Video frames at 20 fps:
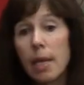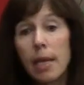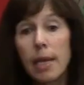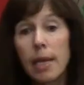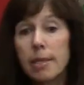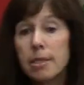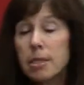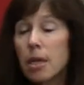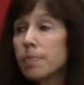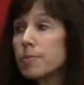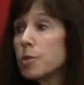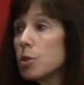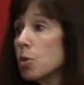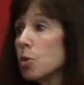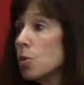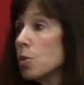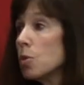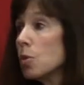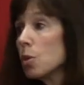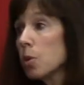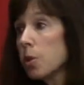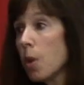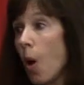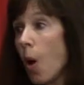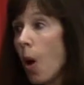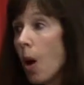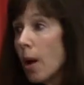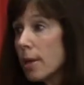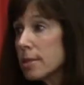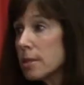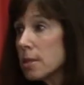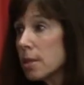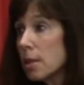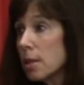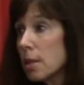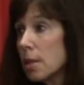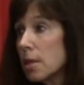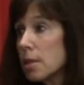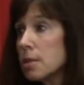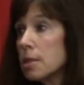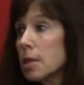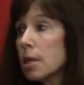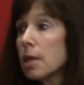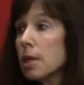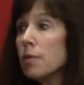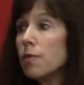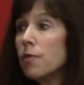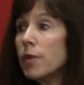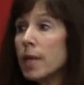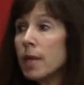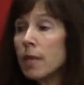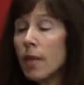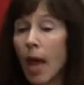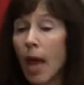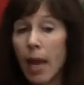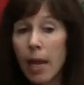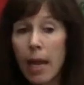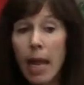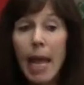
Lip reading: it's up to laws to convene them.